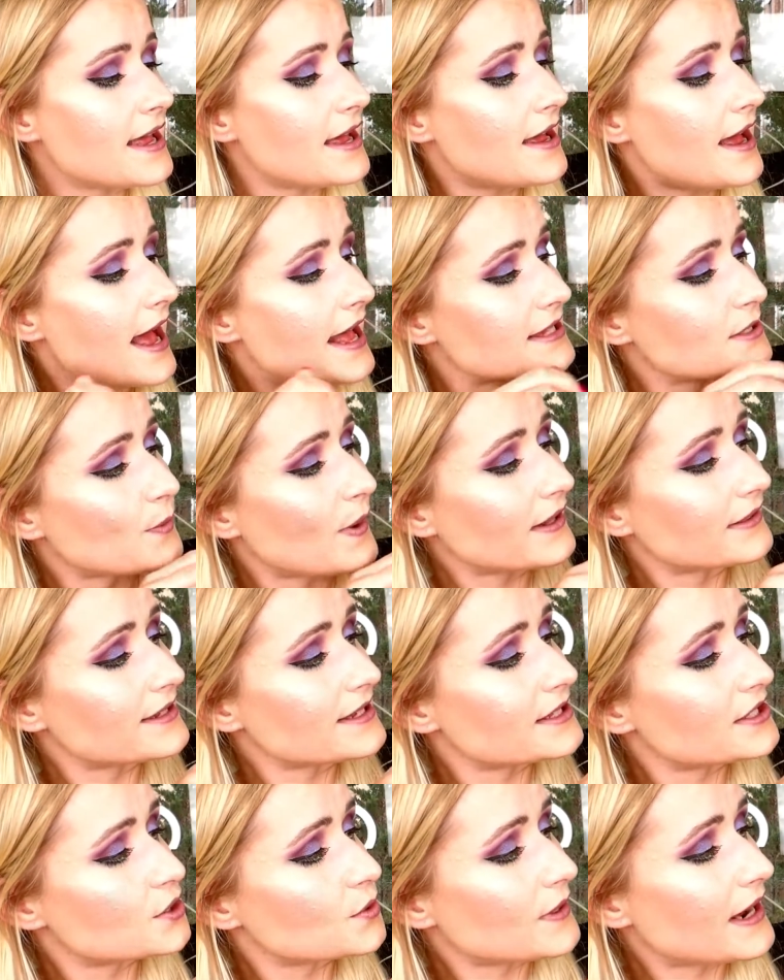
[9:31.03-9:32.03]
As well,
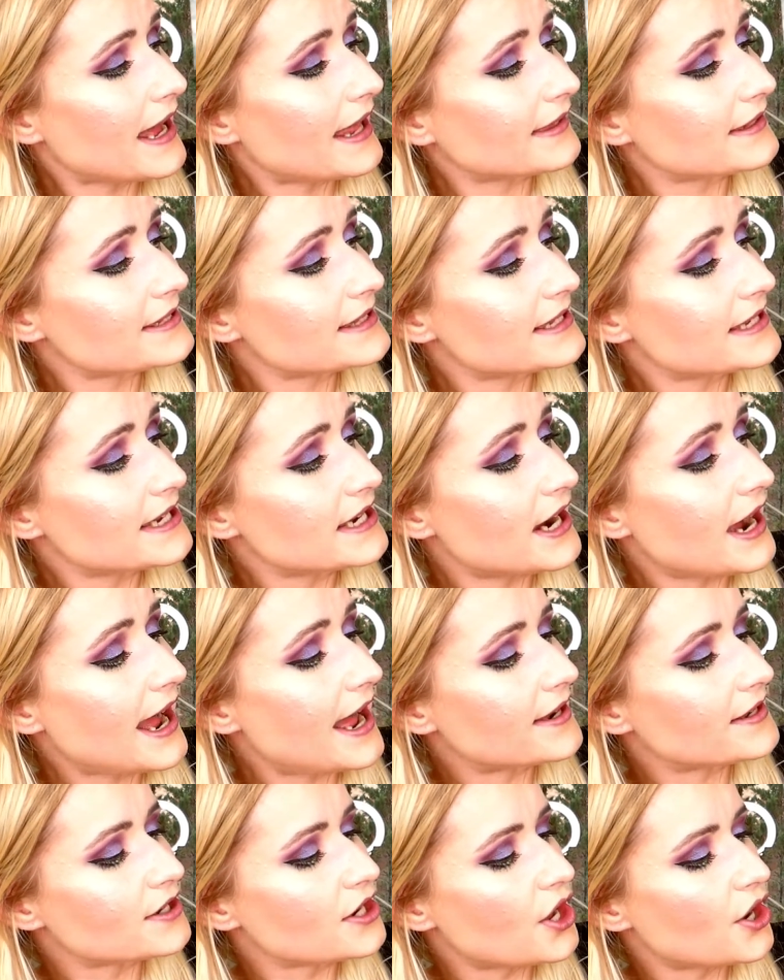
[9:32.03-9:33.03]
these 2 colors here,
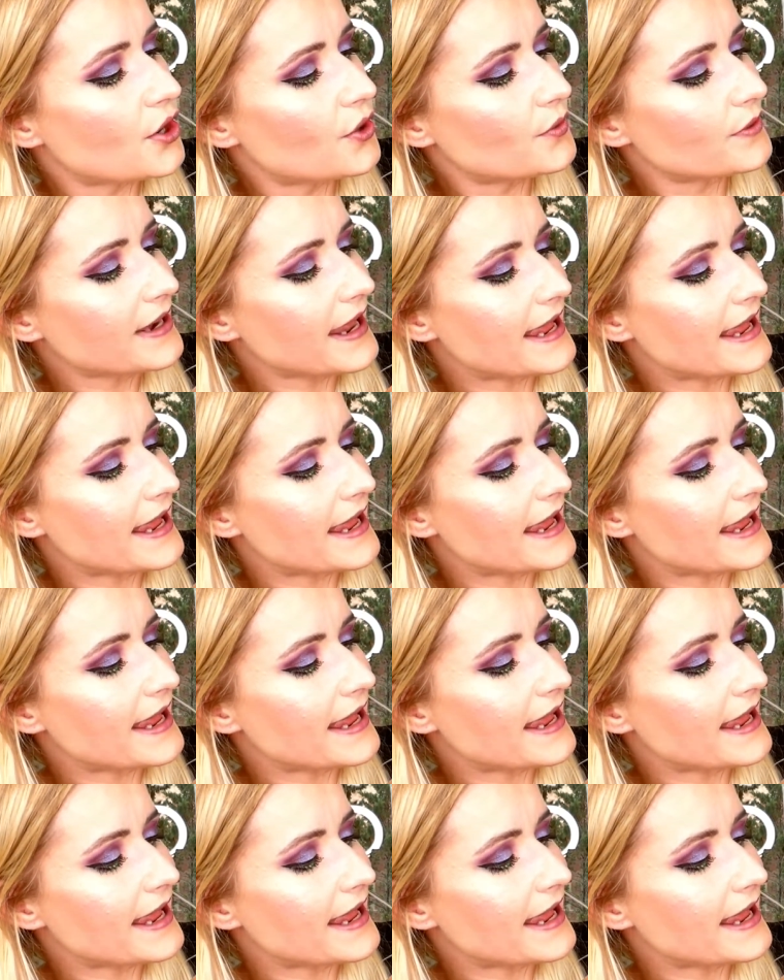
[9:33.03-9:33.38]
Unknown